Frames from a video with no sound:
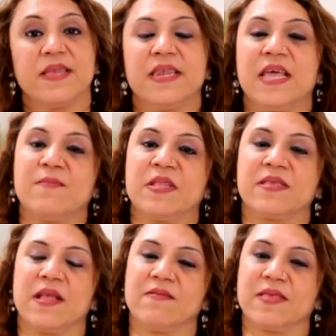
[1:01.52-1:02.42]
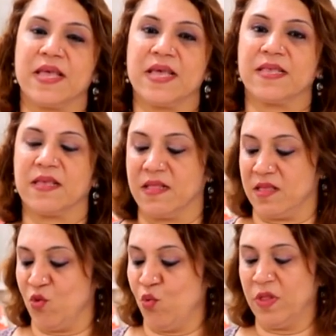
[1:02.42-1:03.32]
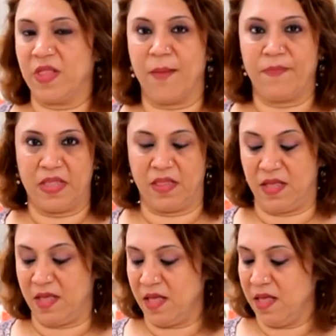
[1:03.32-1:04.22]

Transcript: the name itself says, it's urad methi.